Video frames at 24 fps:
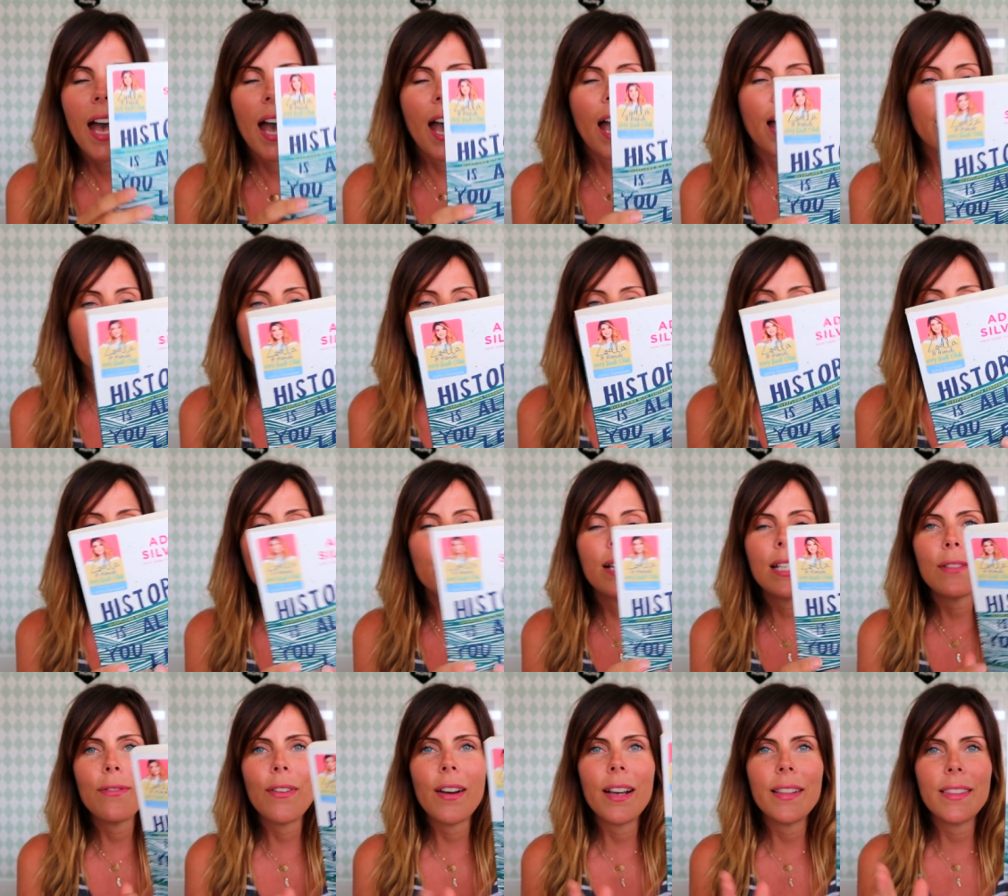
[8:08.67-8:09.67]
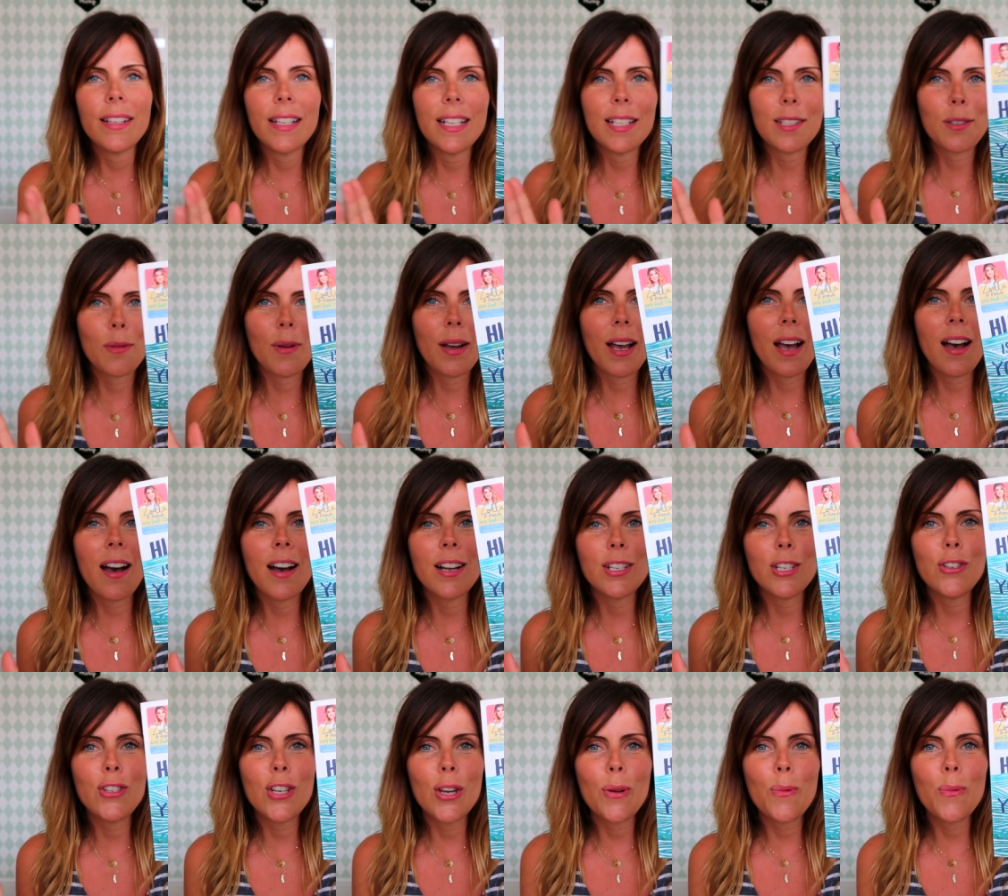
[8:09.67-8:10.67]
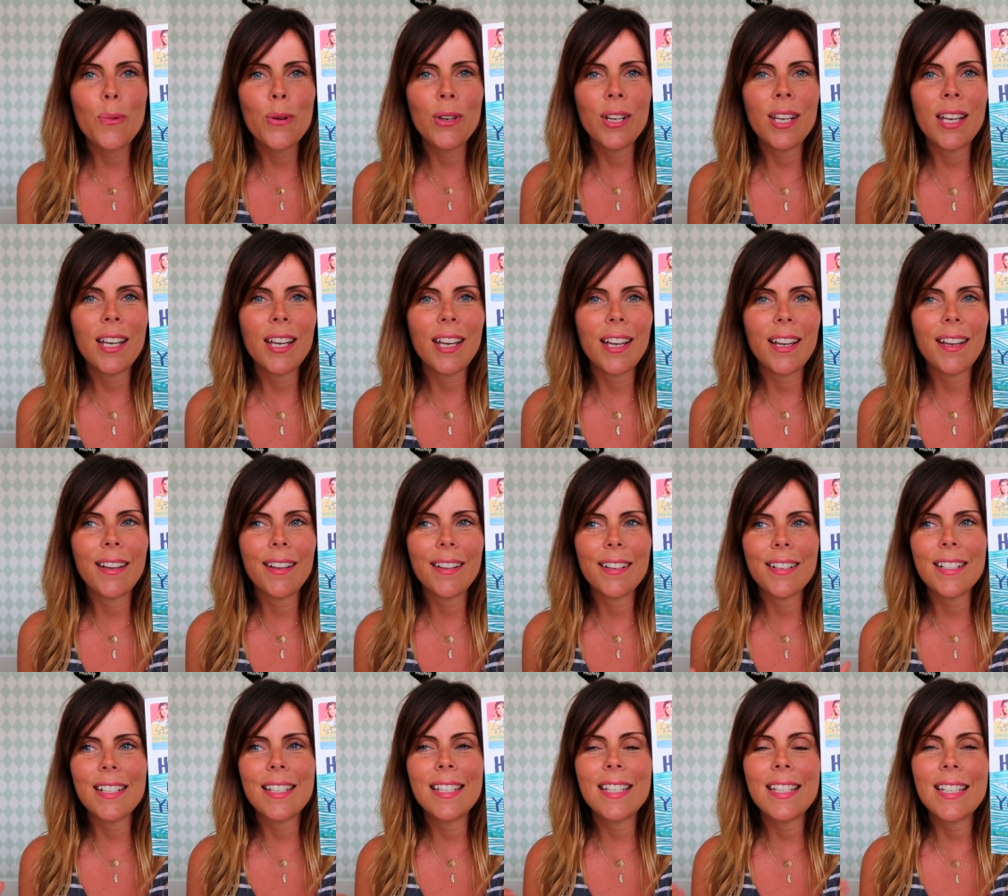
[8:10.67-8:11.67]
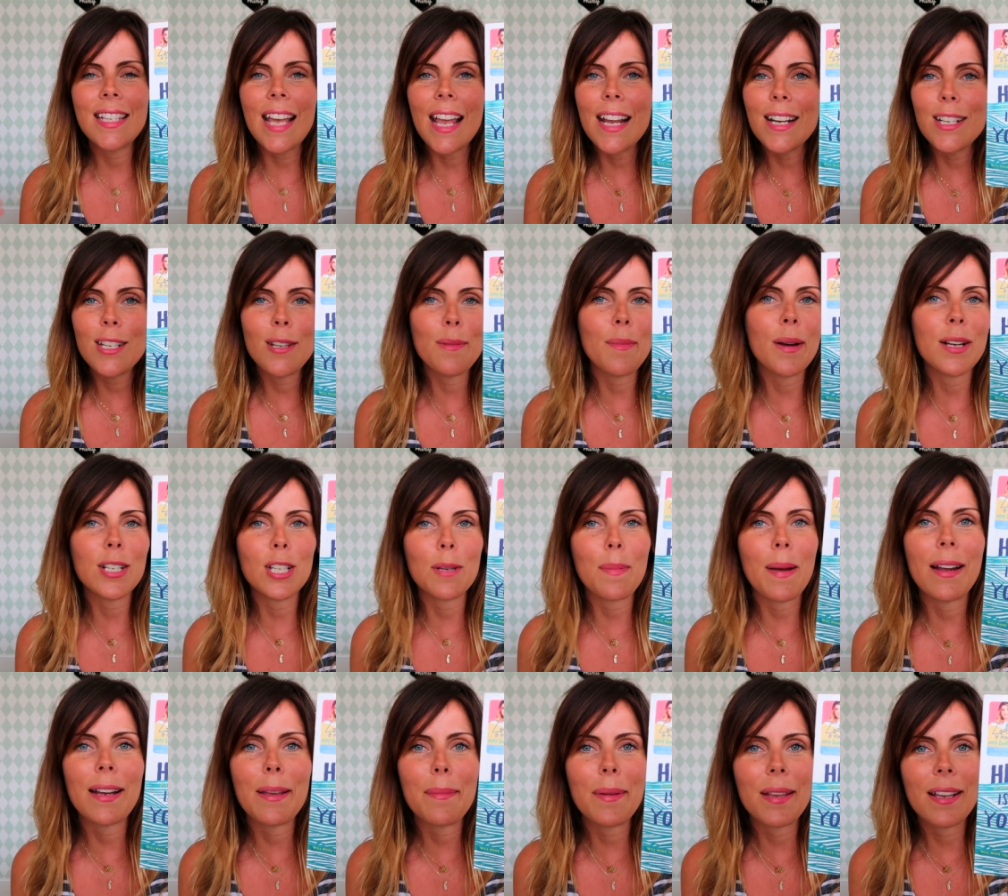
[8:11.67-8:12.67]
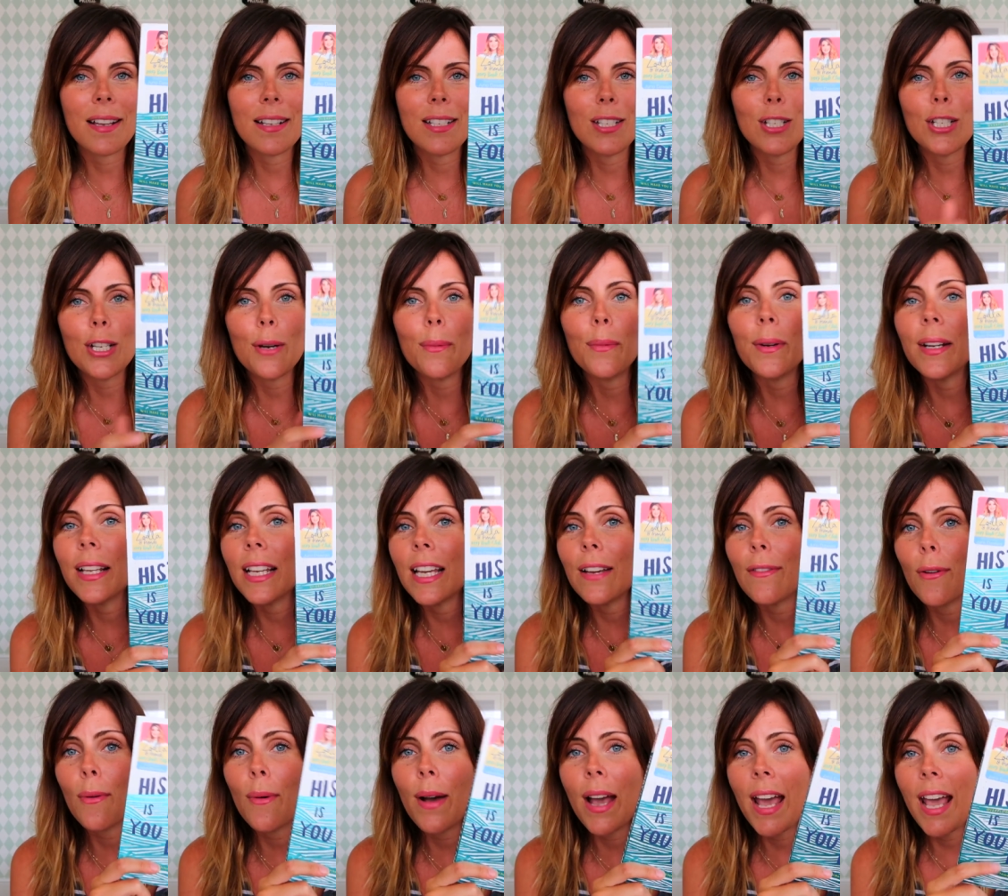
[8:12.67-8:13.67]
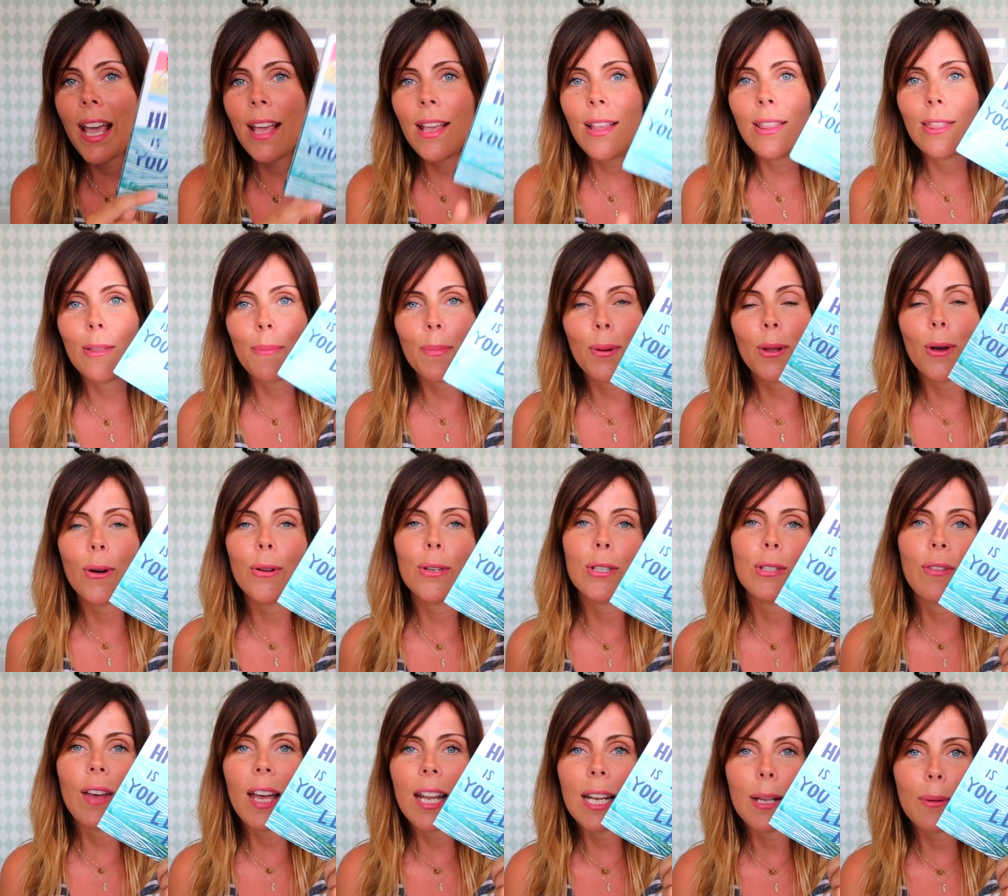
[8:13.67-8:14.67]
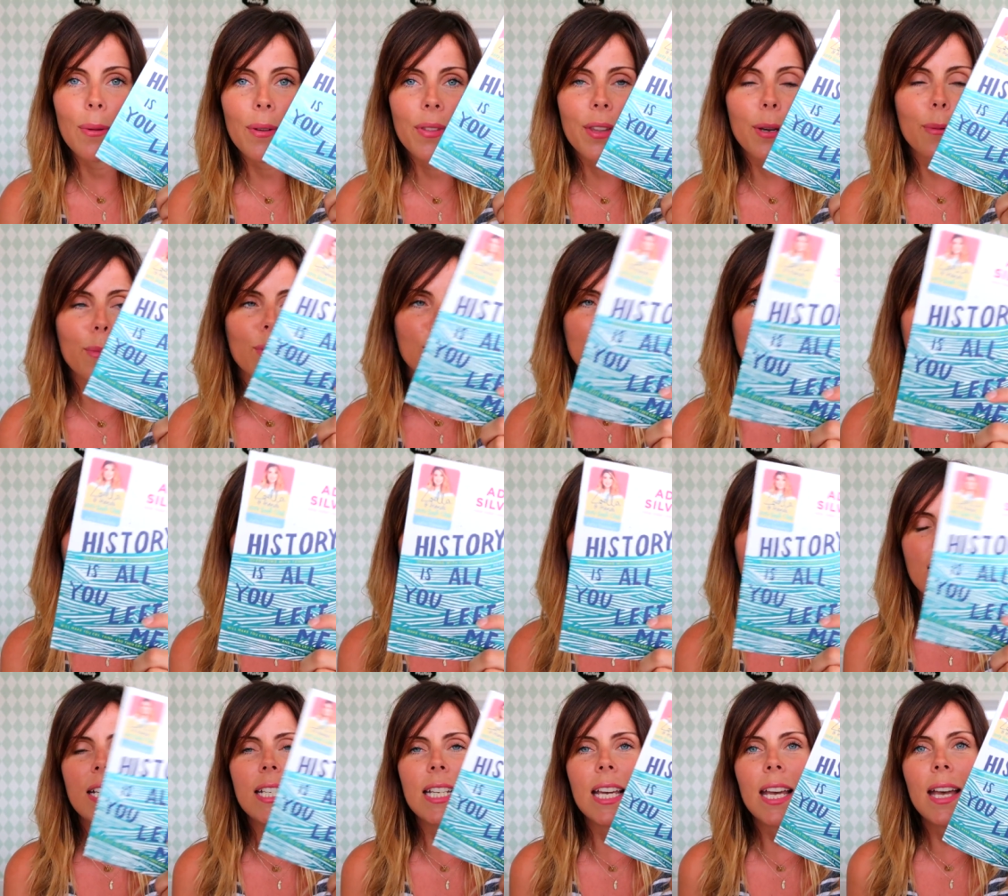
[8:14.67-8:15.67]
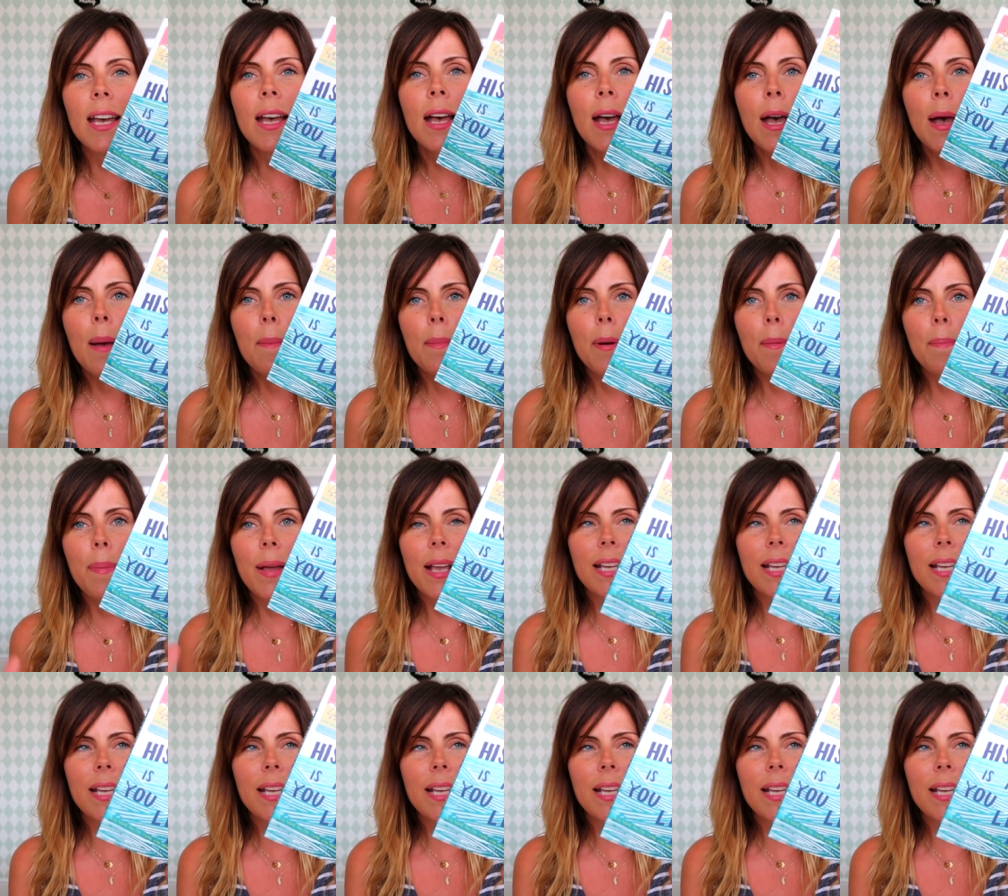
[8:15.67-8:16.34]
And I always find that it's quite hard. You don't want to say too much about it because you don't want to give away the plot for anyone that wants to read it. But